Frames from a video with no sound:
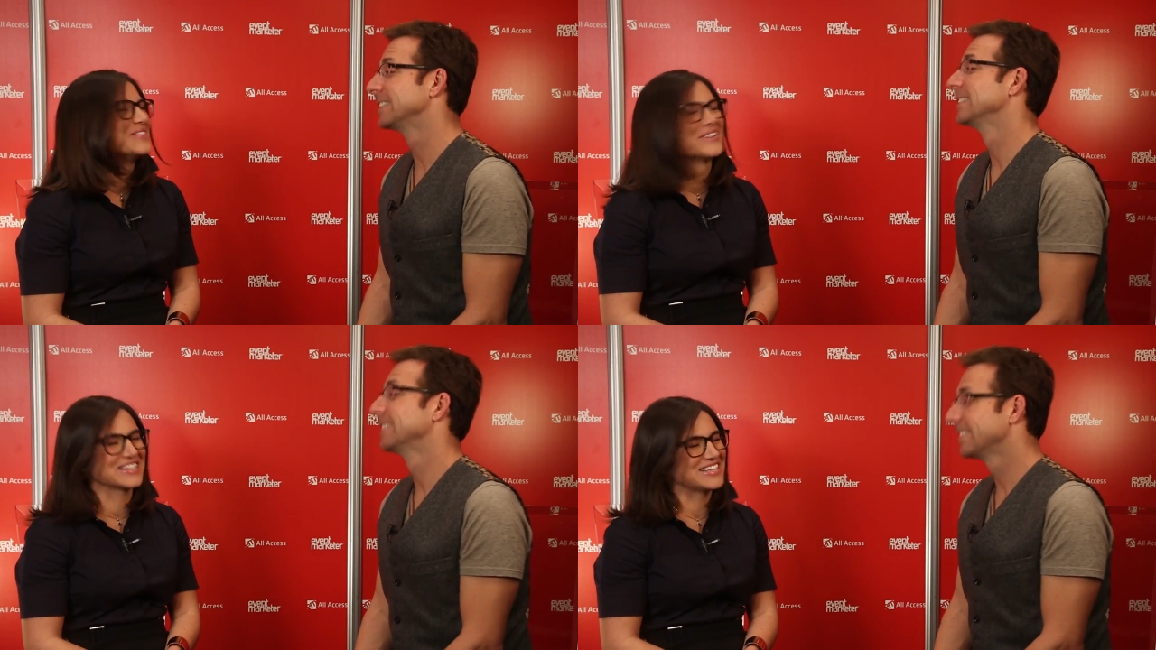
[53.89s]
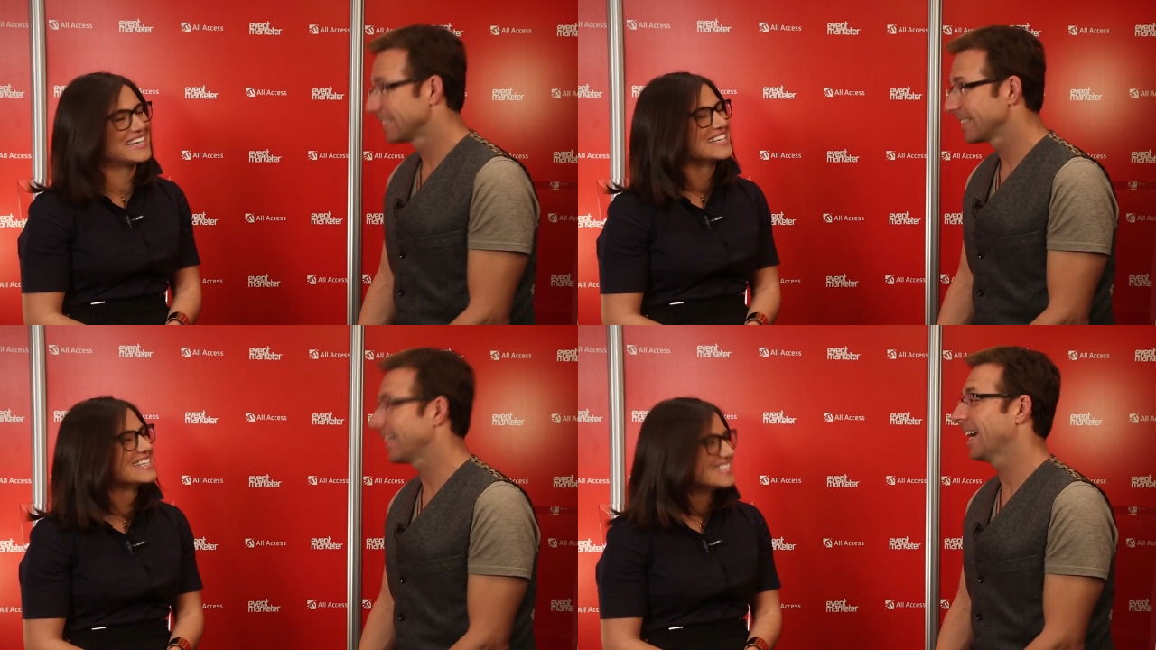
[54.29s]
Speaker 1: We work a
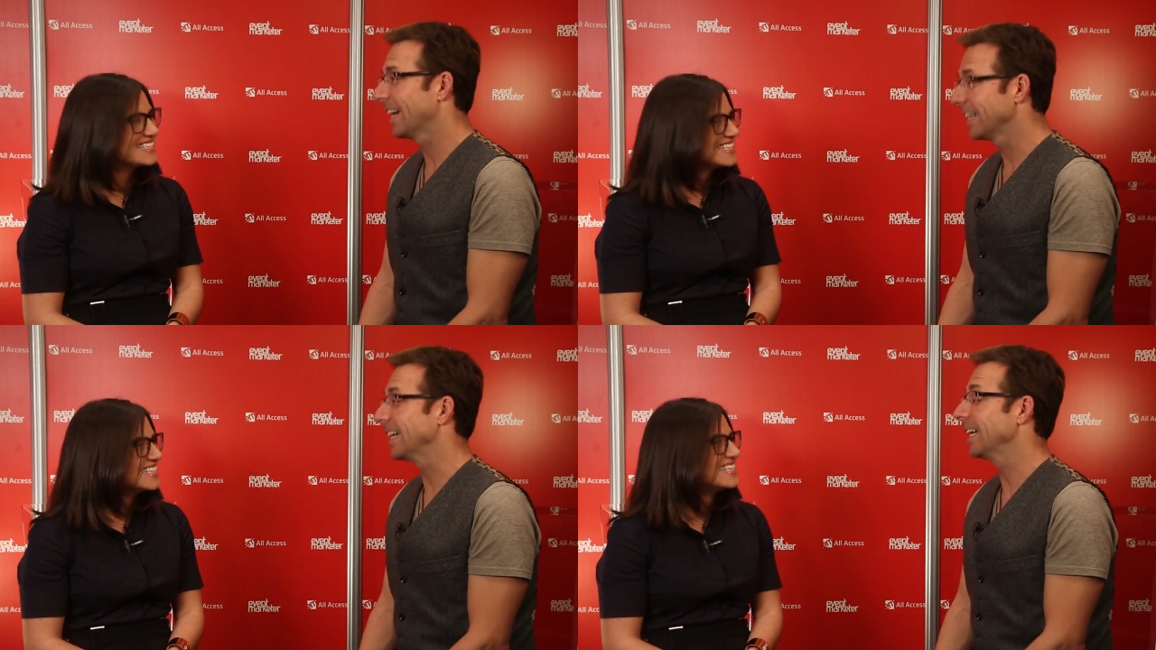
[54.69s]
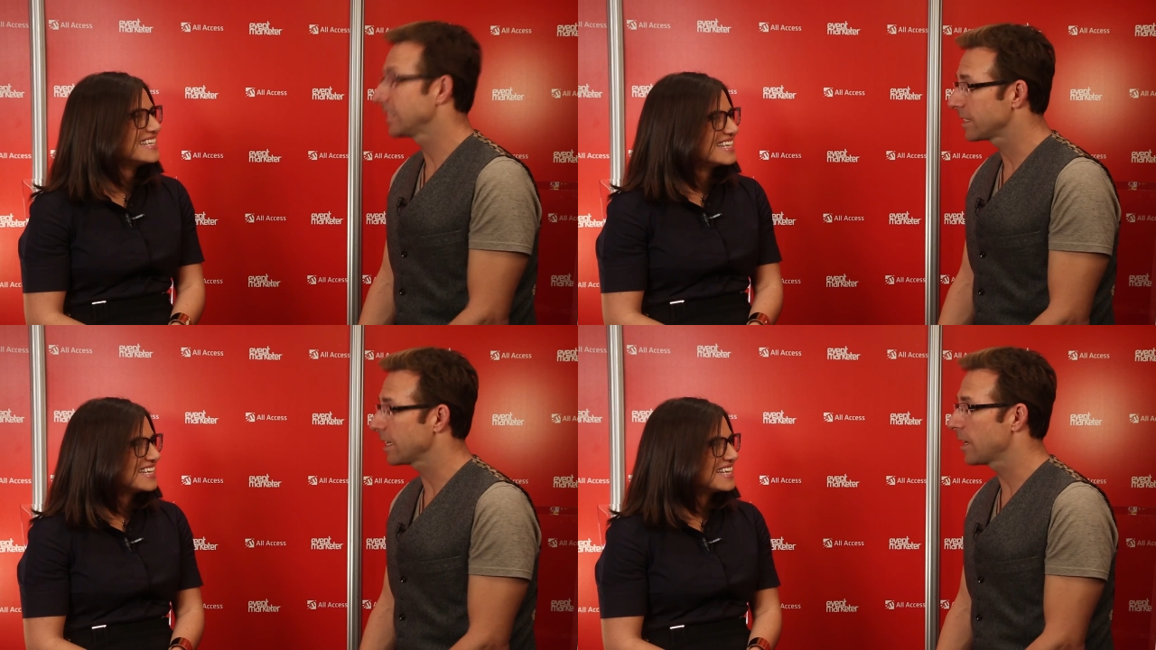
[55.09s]
lot. Yeah,
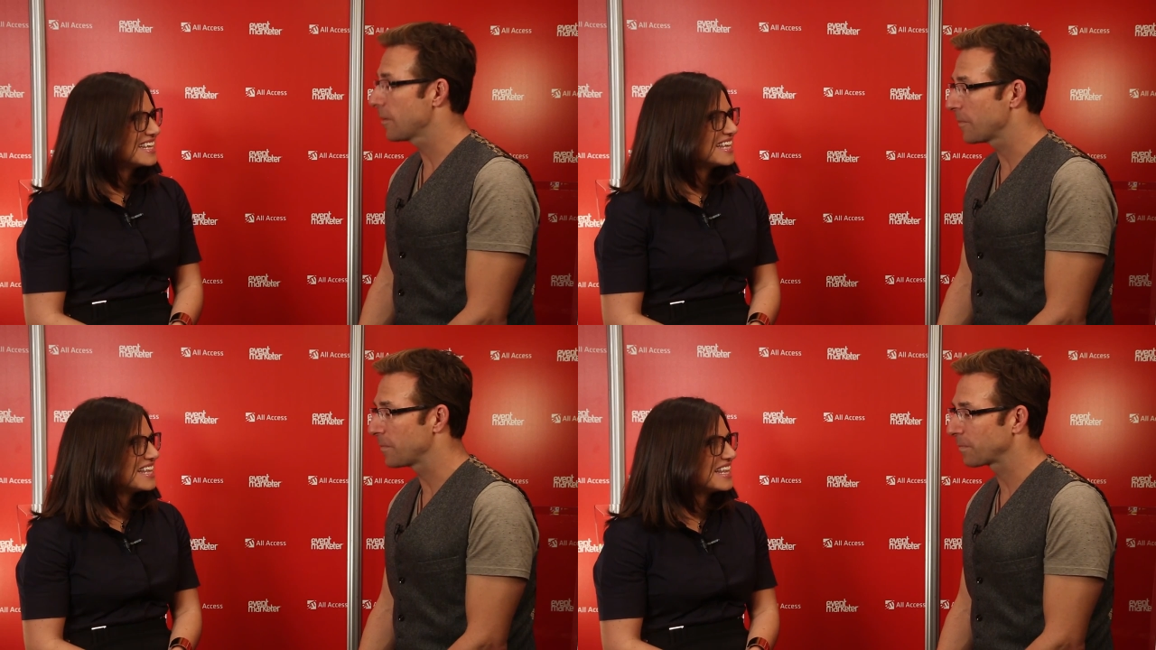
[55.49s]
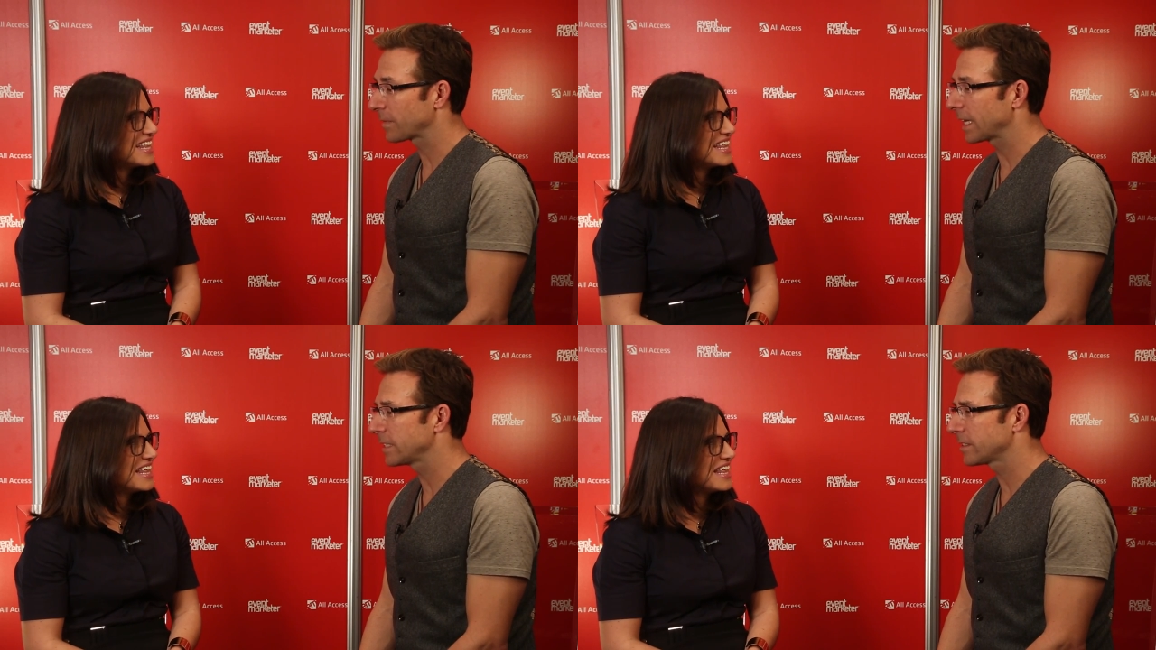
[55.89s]
it's um,
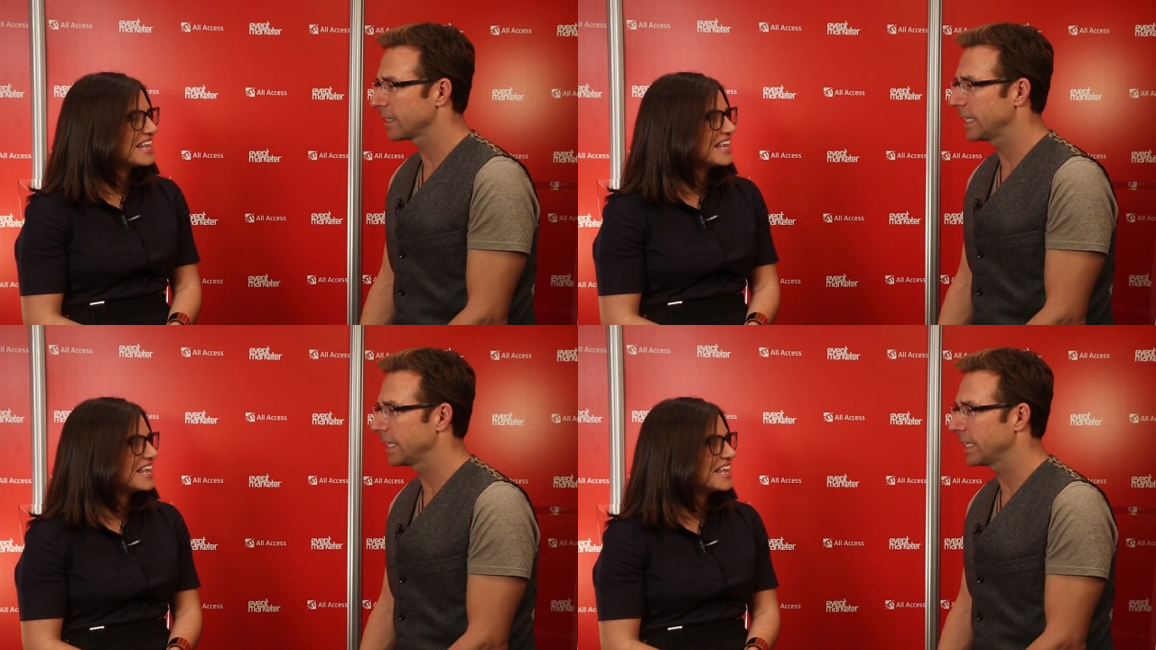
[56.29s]
it's